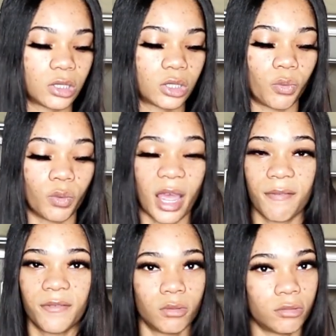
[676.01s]
So with
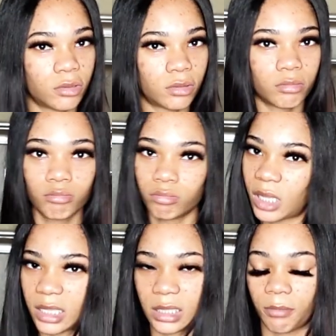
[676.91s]
headphones,
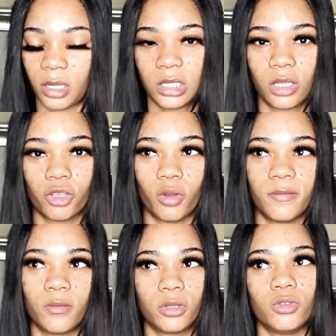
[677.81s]
it's a must. So if
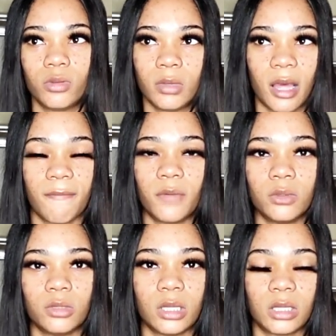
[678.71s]
you want to do it with
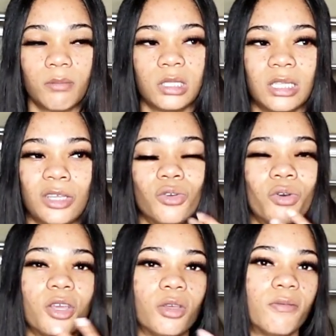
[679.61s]
headphones, it's a must. And then you don't
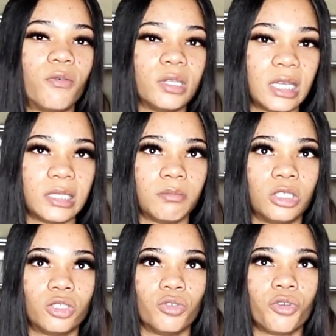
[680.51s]
hear your voice as much,
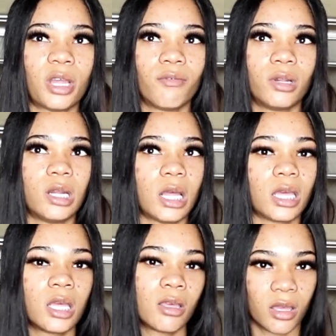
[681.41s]
so you're not really like,
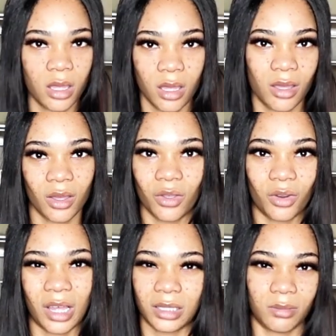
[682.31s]
you know
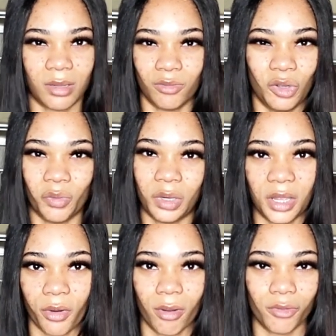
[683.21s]
how sometimes we don't want to
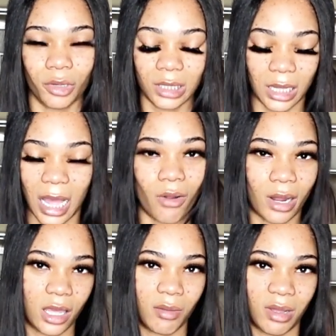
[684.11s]
hear our voice. Like, I don't
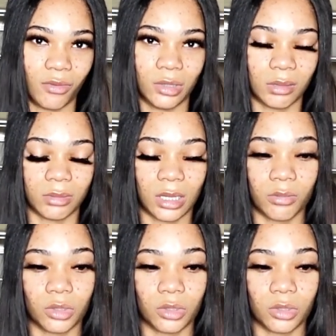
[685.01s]
like hearing my voice sometimes.